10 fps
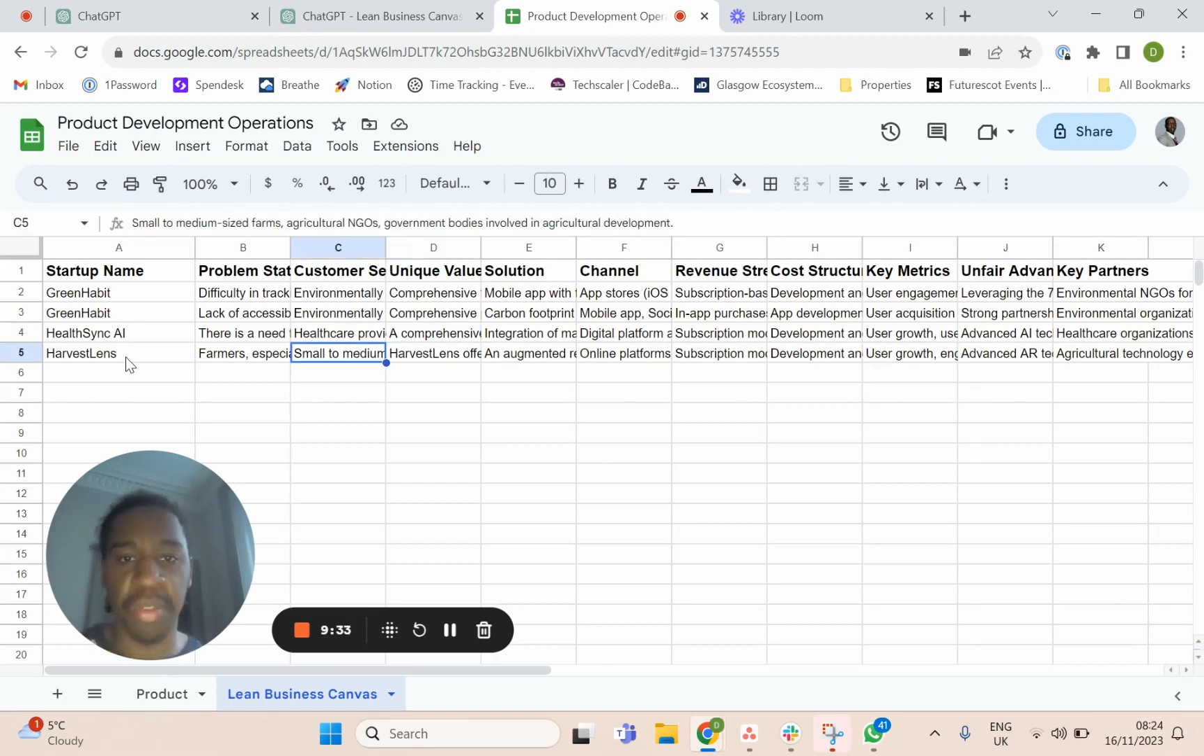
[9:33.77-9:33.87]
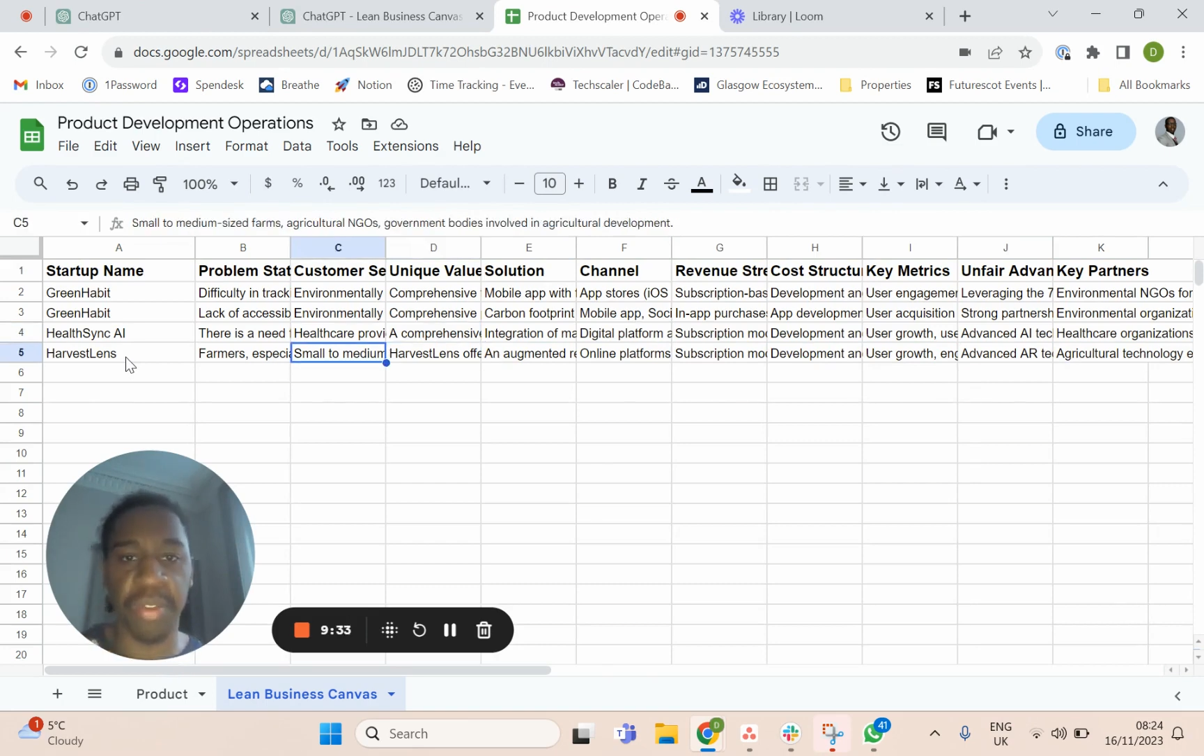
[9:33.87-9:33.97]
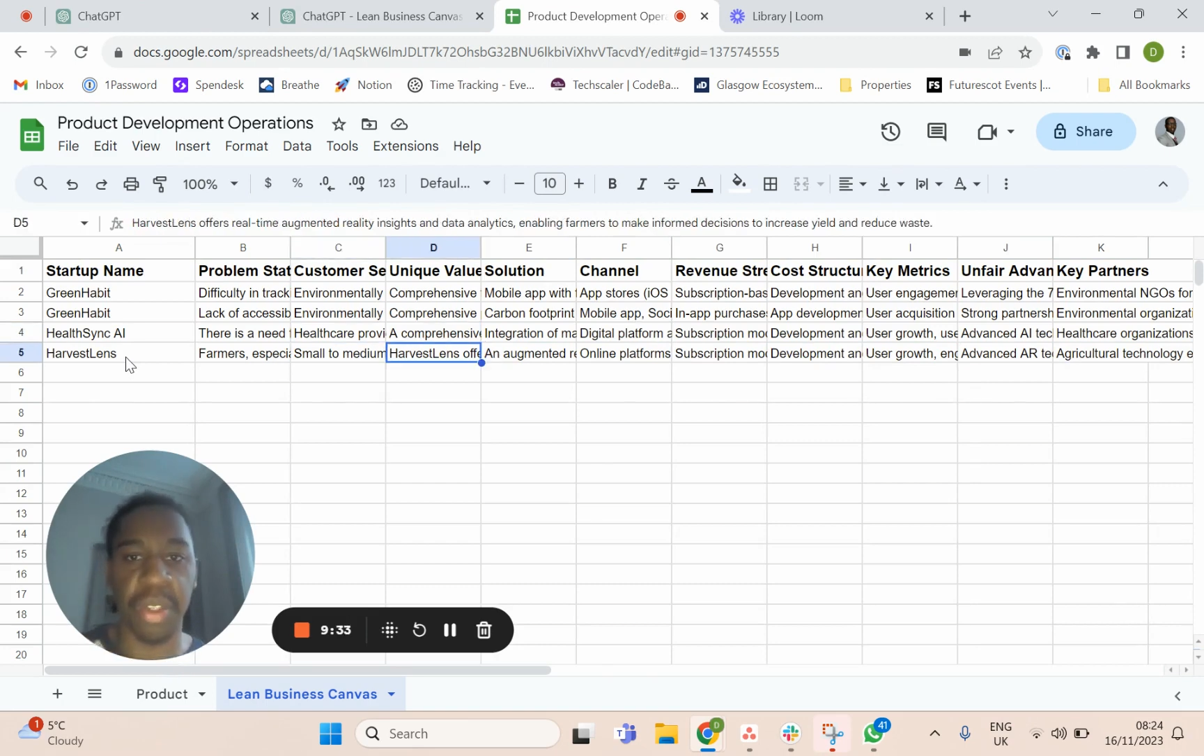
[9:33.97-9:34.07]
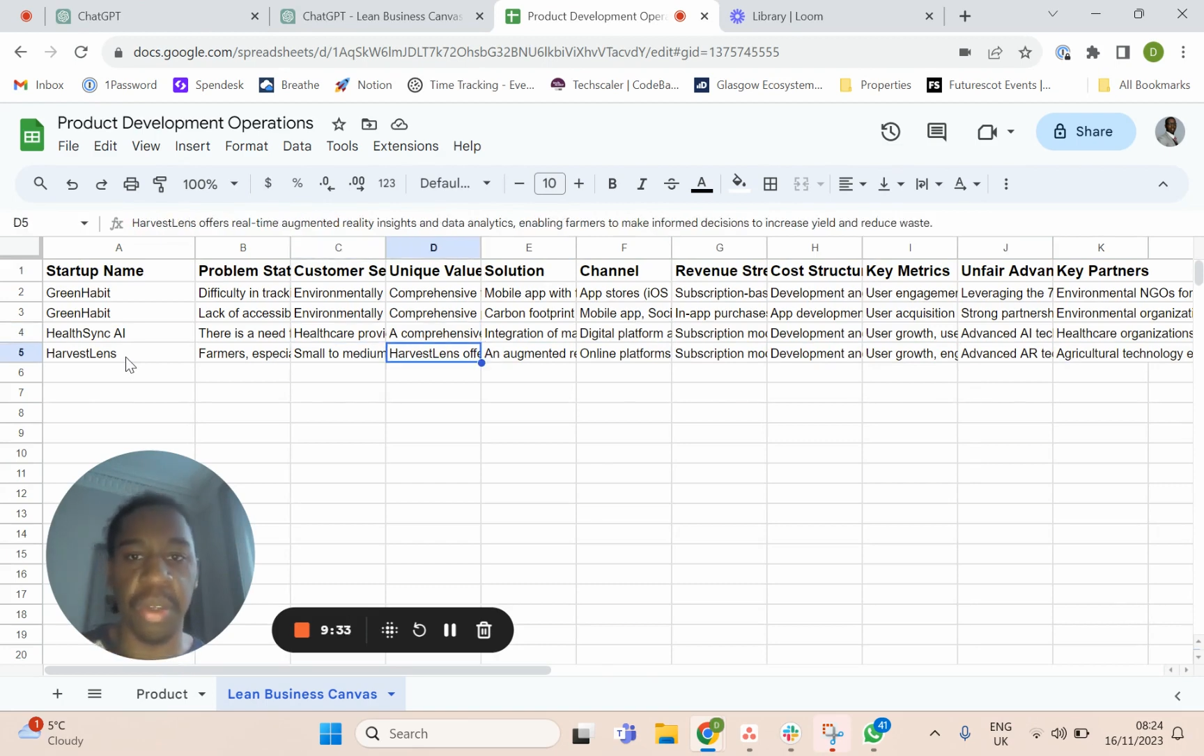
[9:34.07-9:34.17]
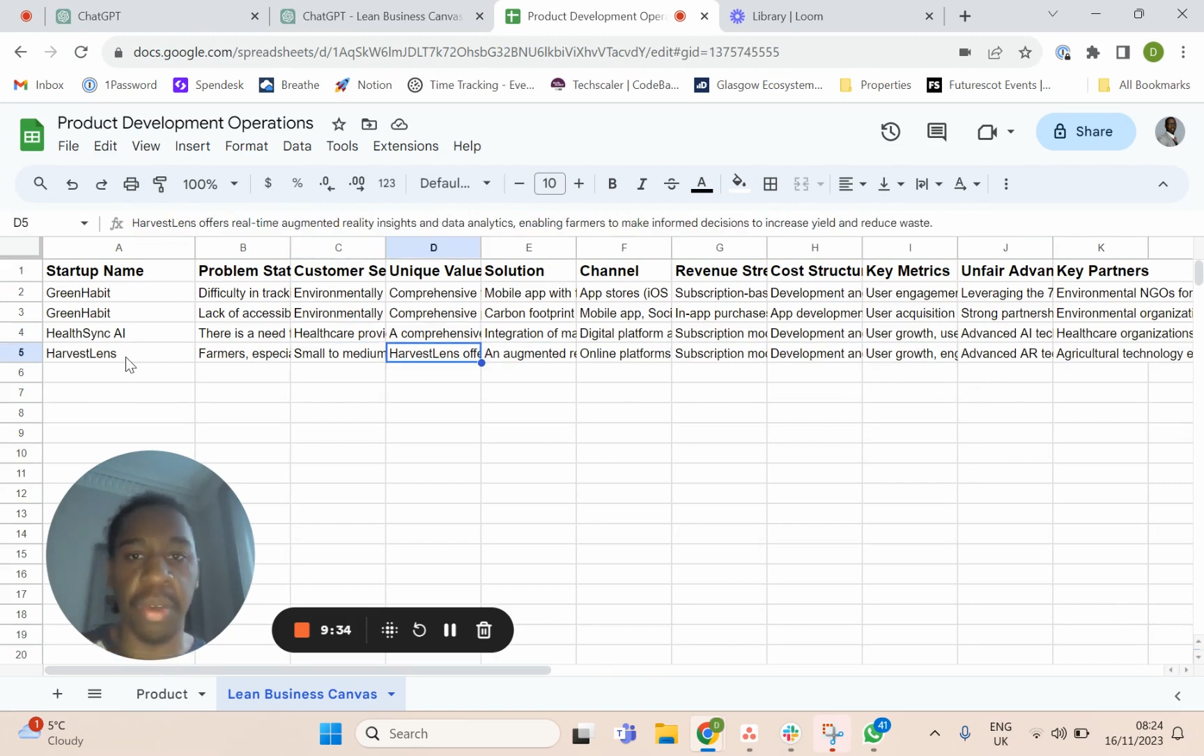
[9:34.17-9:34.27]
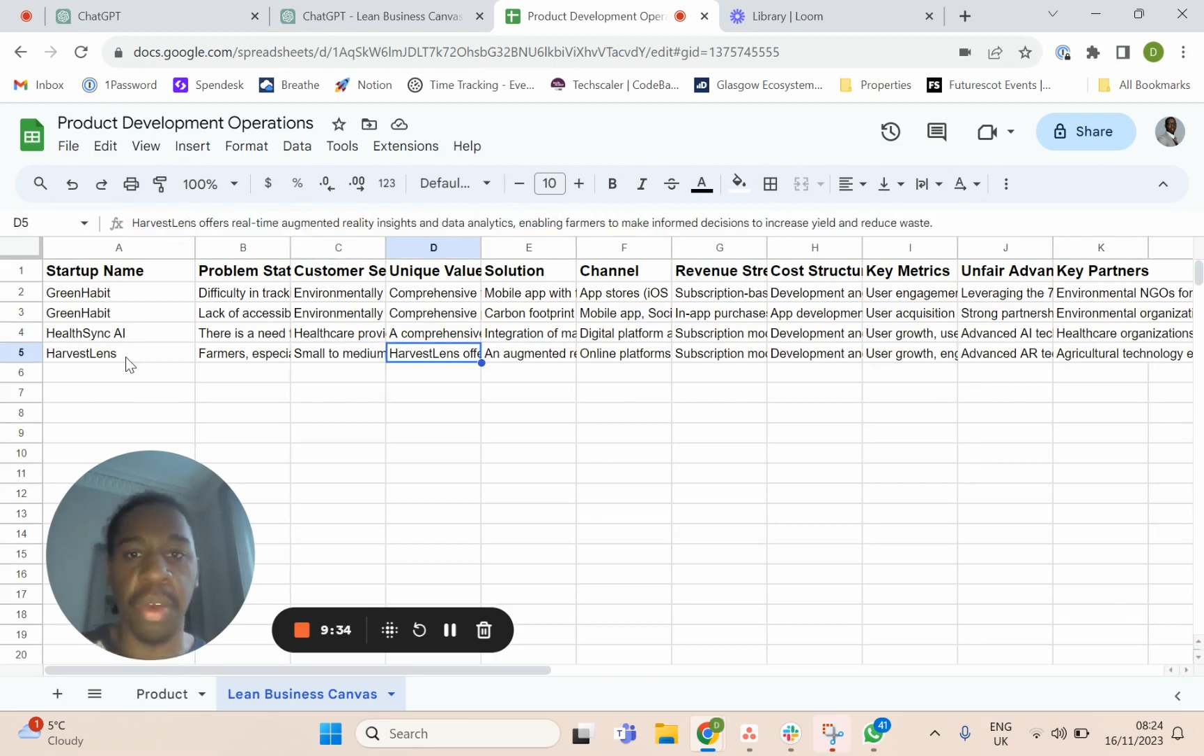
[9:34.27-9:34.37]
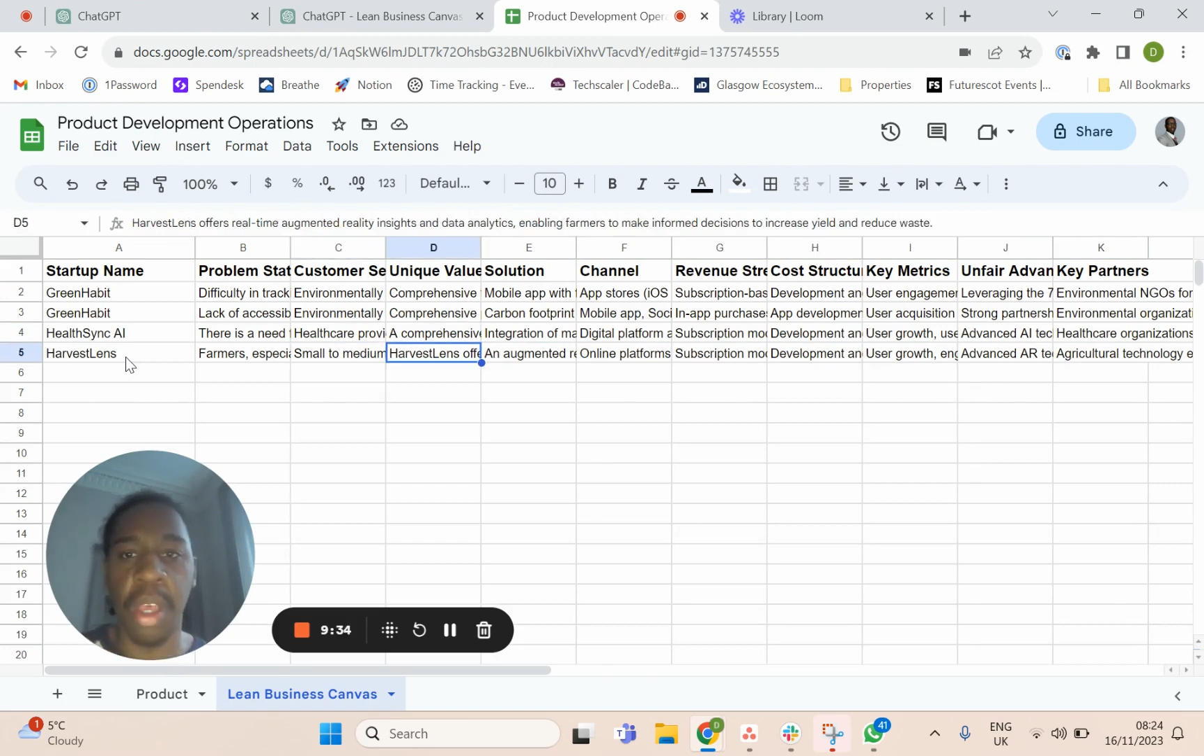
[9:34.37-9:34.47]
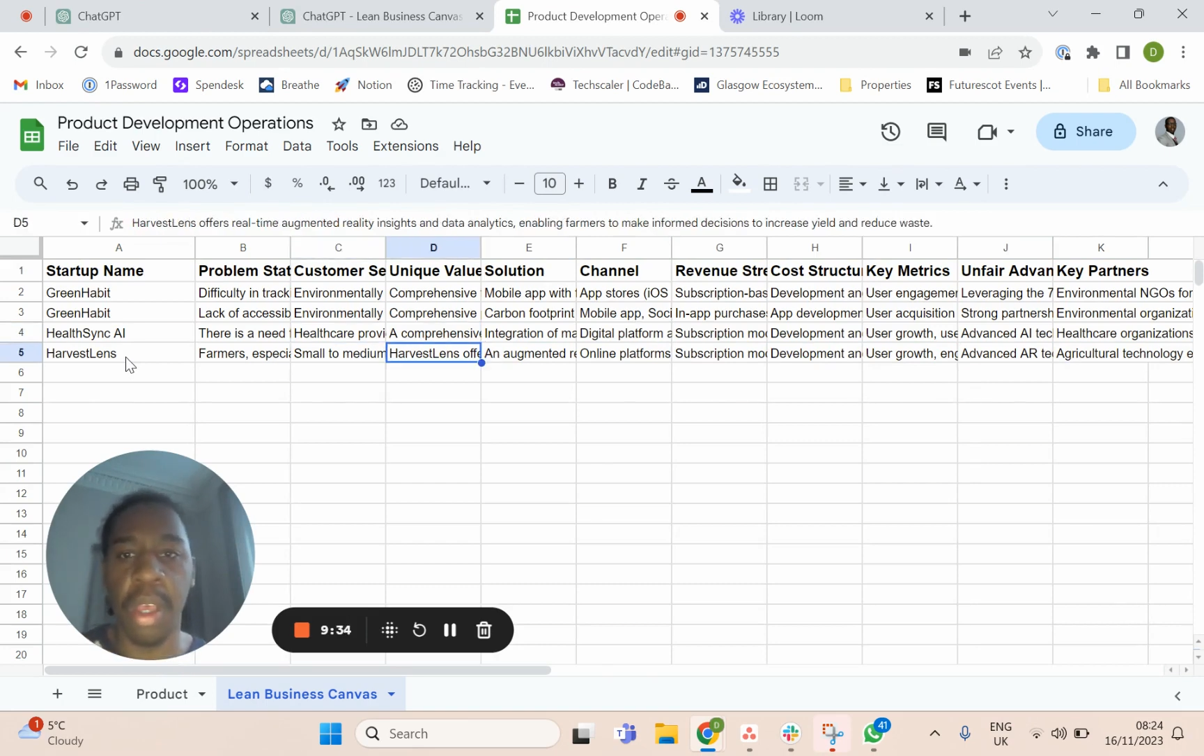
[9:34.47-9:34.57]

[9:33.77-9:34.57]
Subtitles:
for you.